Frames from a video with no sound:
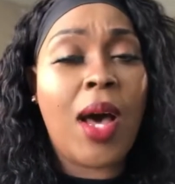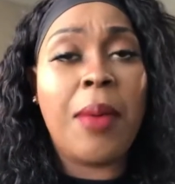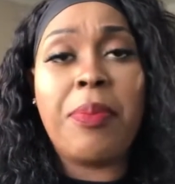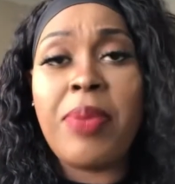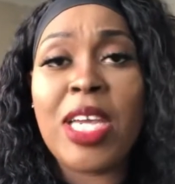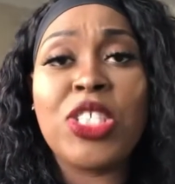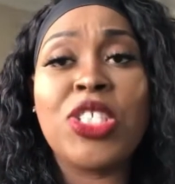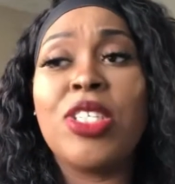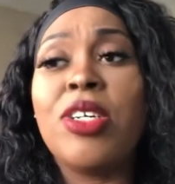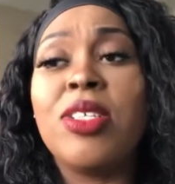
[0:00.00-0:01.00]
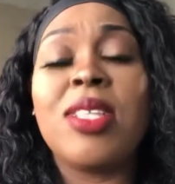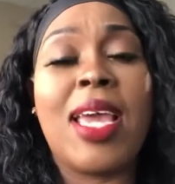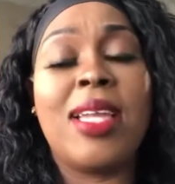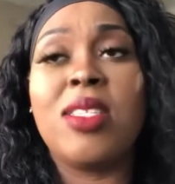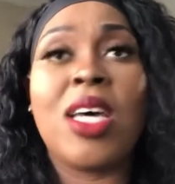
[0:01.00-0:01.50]
pictures
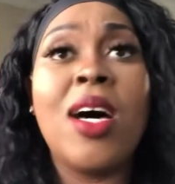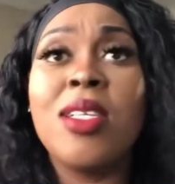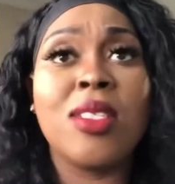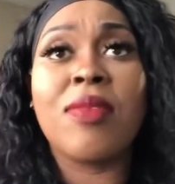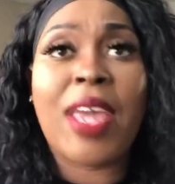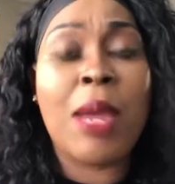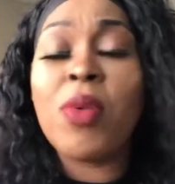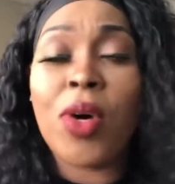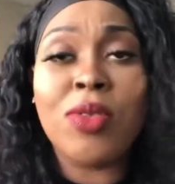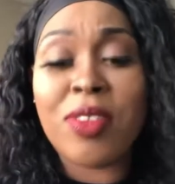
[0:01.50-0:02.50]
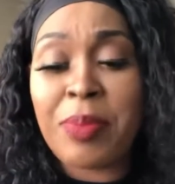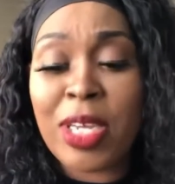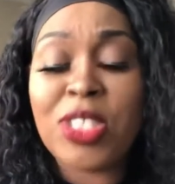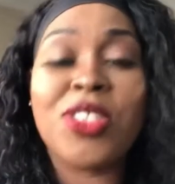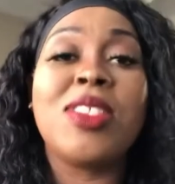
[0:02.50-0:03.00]
and tons of camera rolls of
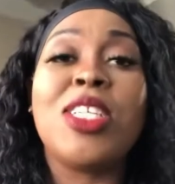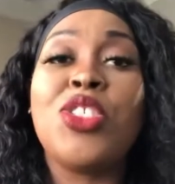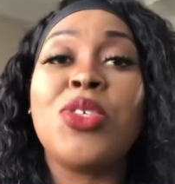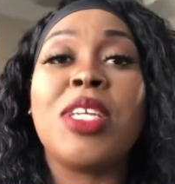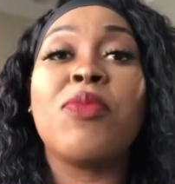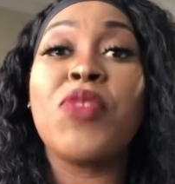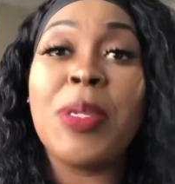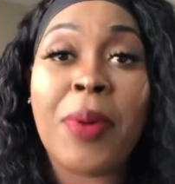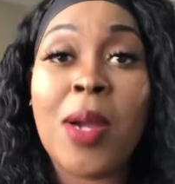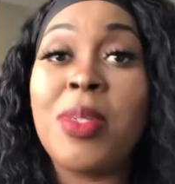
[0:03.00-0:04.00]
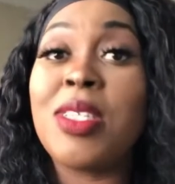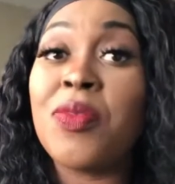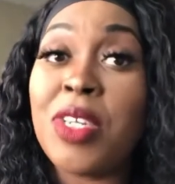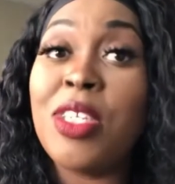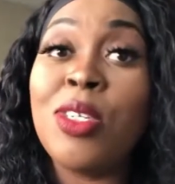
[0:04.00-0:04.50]
pictures that you can repurpose and
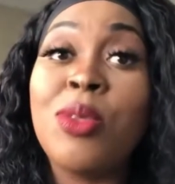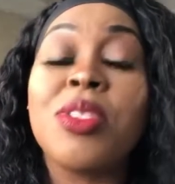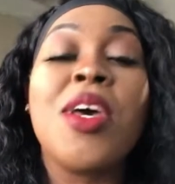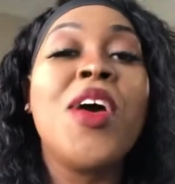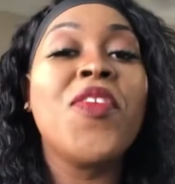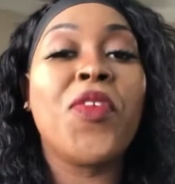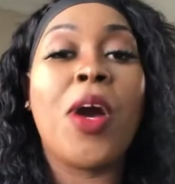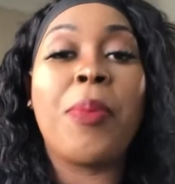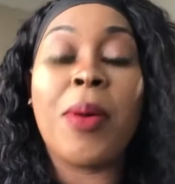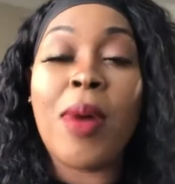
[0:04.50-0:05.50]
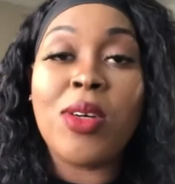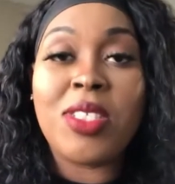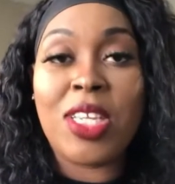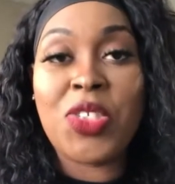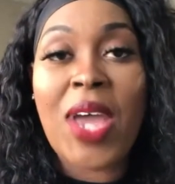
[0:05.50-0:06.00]
reuse for a promotion
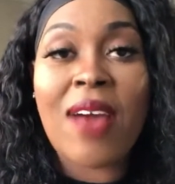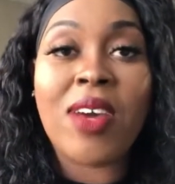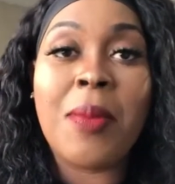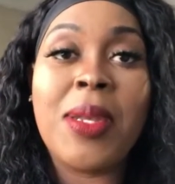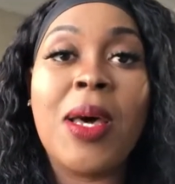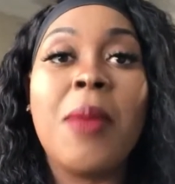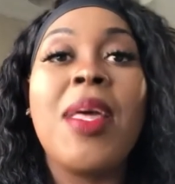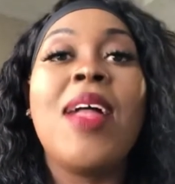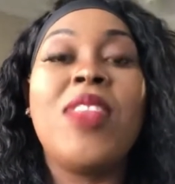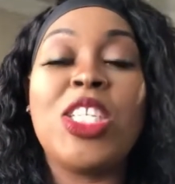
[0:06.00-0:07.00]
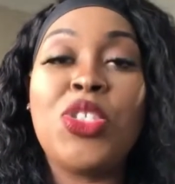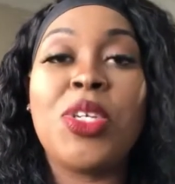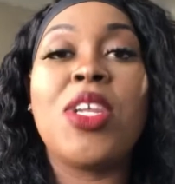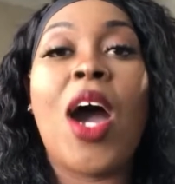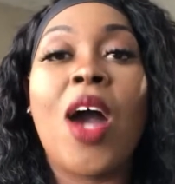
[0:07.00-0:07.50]
that you have coming up, that you
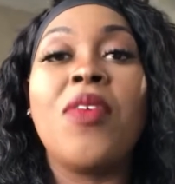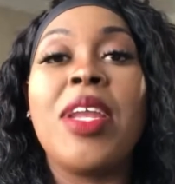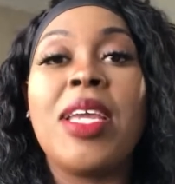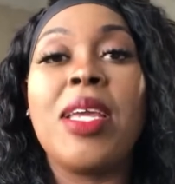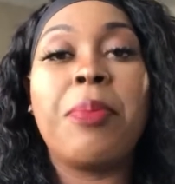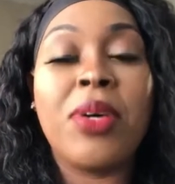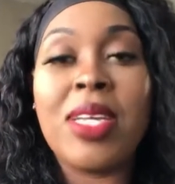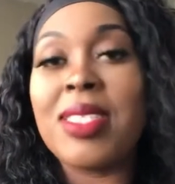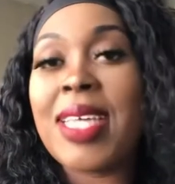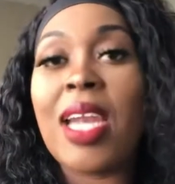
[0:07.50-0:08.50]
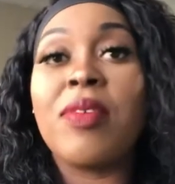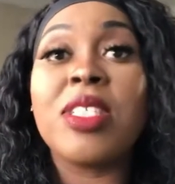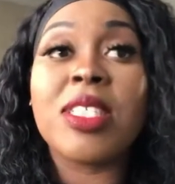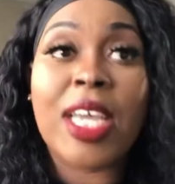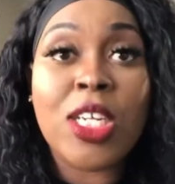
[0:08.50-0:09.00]
can already put inside of a
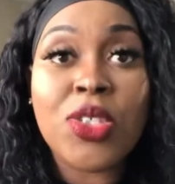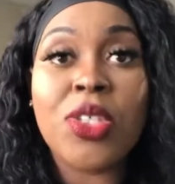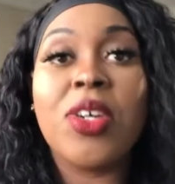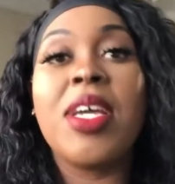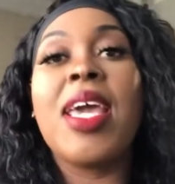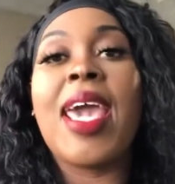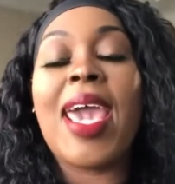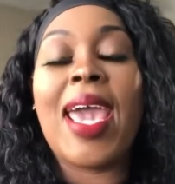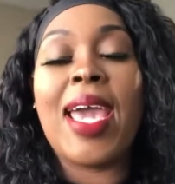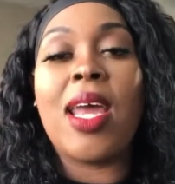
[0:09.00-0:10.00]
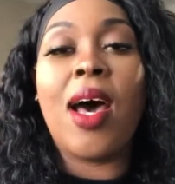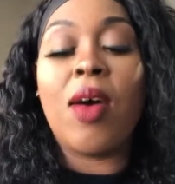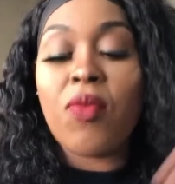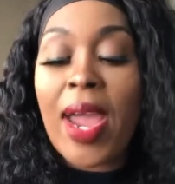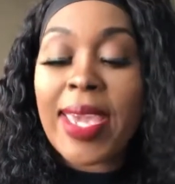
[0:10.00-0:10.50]
scheduler and
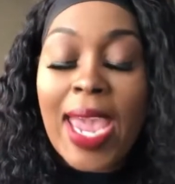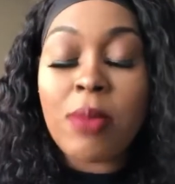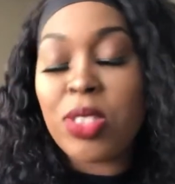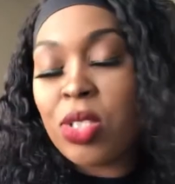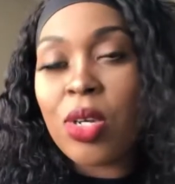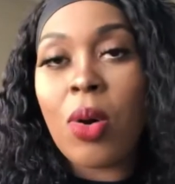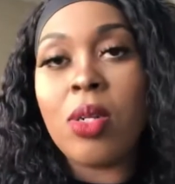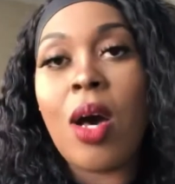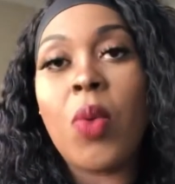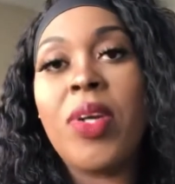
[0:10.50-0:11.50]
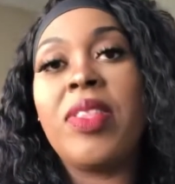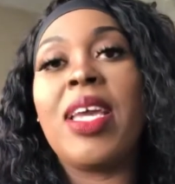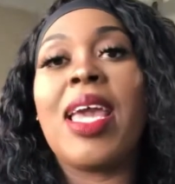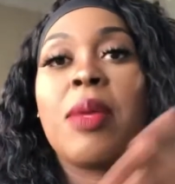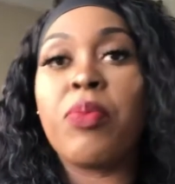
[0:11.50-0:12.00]
write captions to go along with
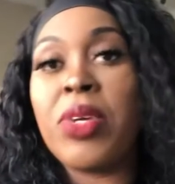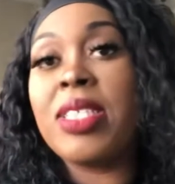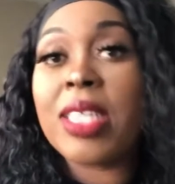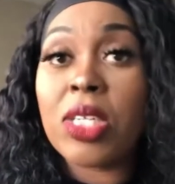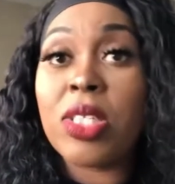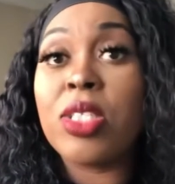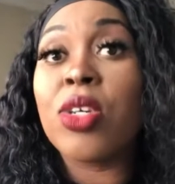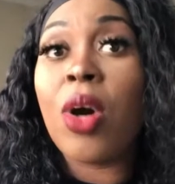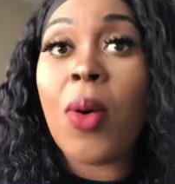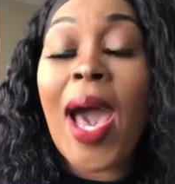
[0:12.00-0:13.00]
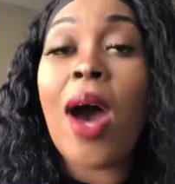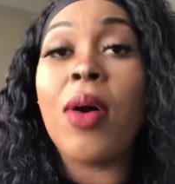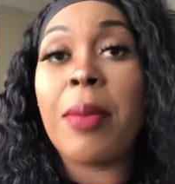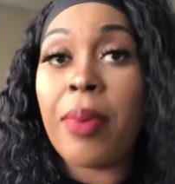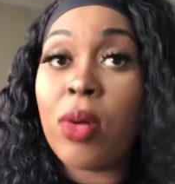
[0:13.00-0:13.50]
it and pre-schedule it to go out
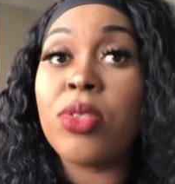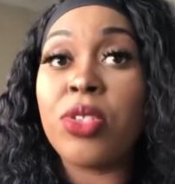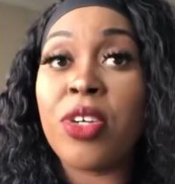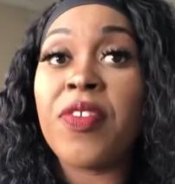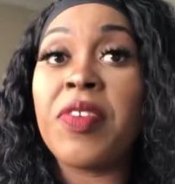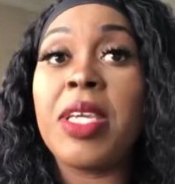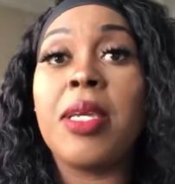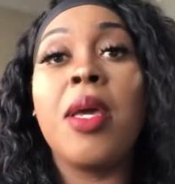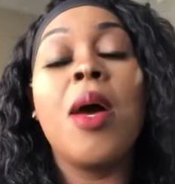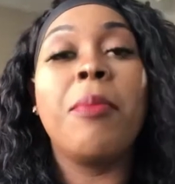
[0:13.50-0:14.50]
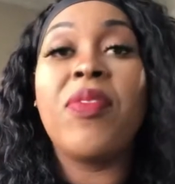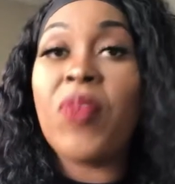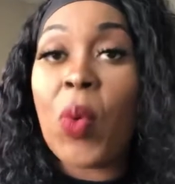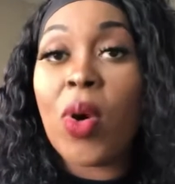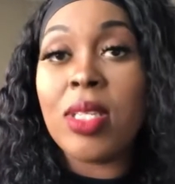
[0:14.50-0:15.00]
and post to your feed
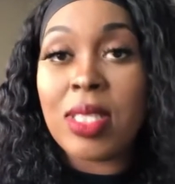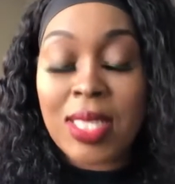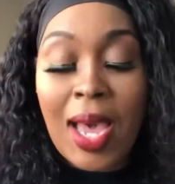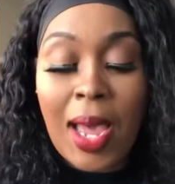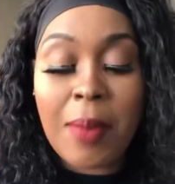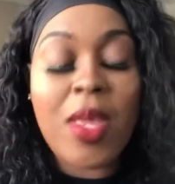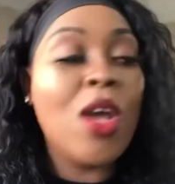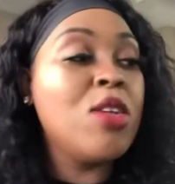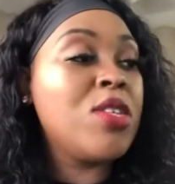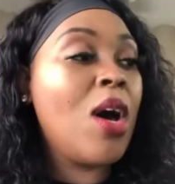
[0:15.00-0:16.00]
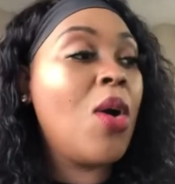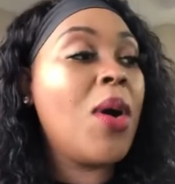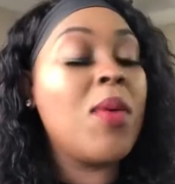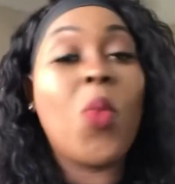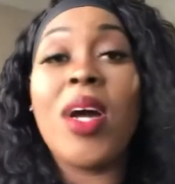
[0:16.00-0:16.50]
before the time.
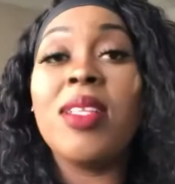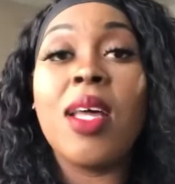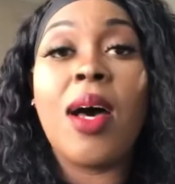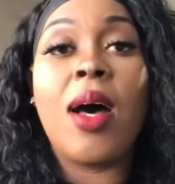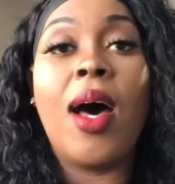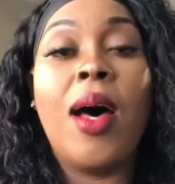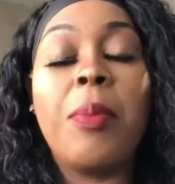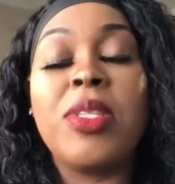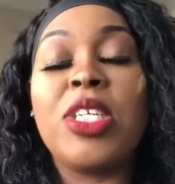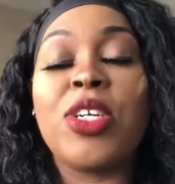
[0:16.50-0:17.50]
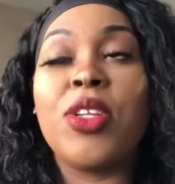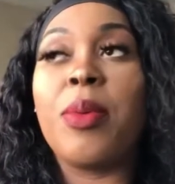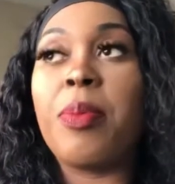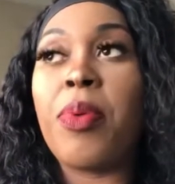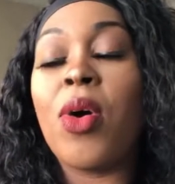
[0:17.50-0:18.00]
So one particular
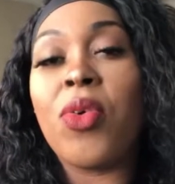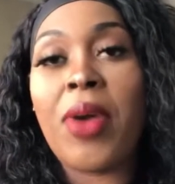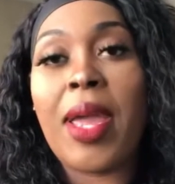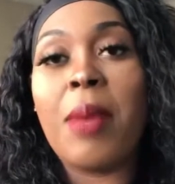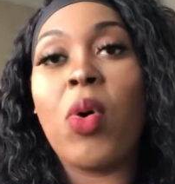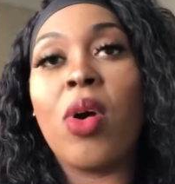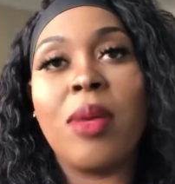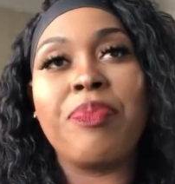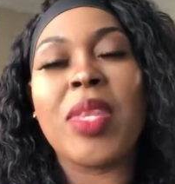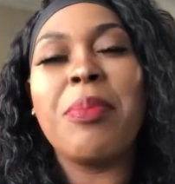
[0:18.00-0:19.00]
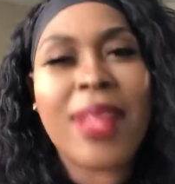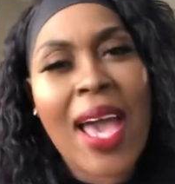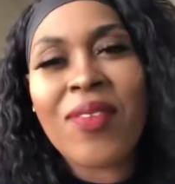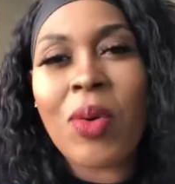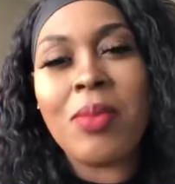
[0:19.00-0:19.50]
program or
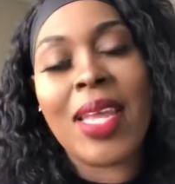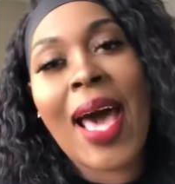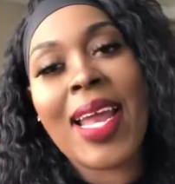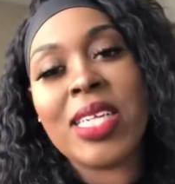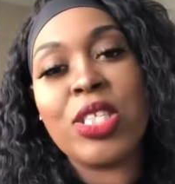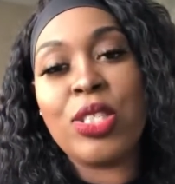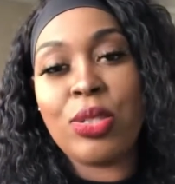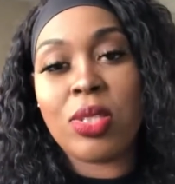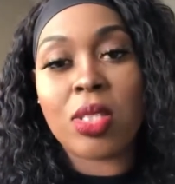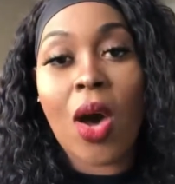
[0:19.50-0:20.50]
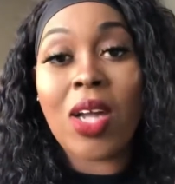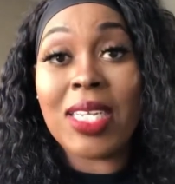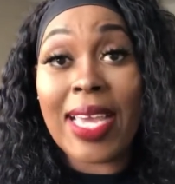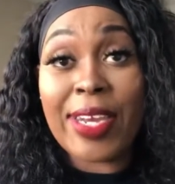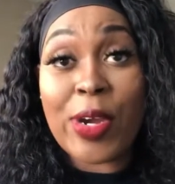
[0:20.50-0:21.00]
platform that I like to use is called
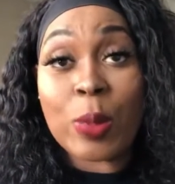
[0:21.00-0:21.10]
Later.